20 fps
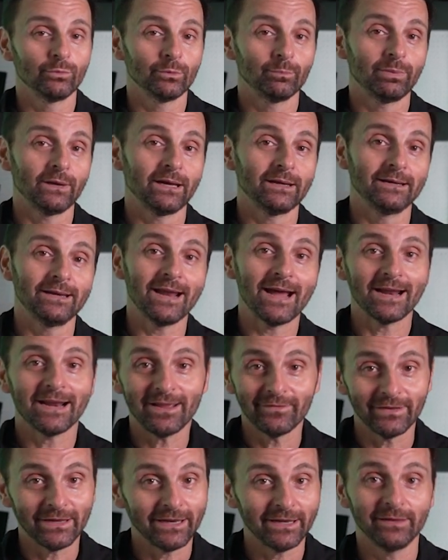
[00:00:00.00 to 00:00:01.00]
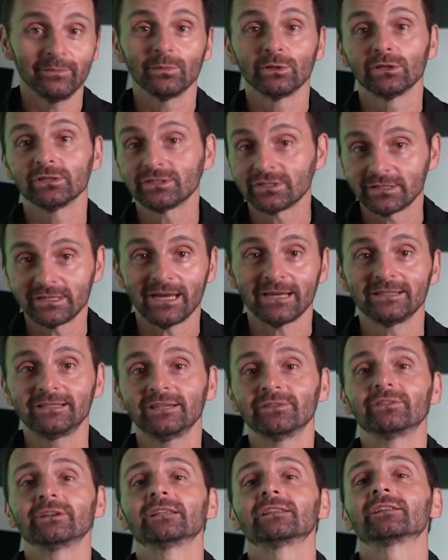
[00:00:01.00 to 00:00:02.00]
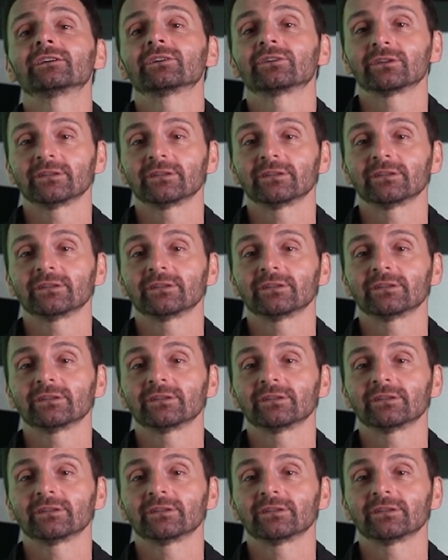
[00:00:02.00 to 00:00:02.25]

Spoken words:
by not having any malicious activity there